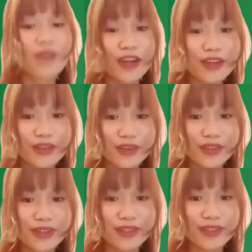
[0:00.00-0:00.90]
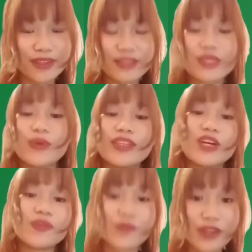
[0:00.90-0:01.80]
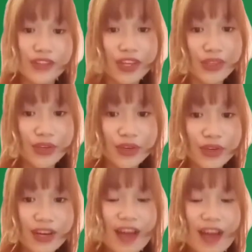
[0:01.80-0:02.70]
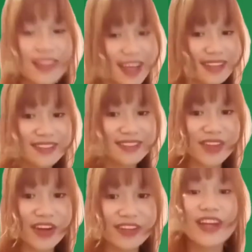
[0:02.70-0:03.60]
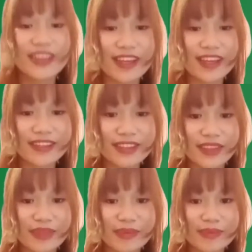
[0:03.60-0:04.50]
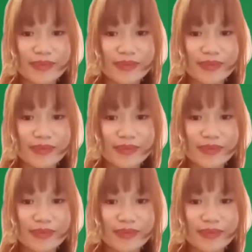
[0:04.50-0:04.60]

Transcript: Very good. So without further ado, let's start our lesson.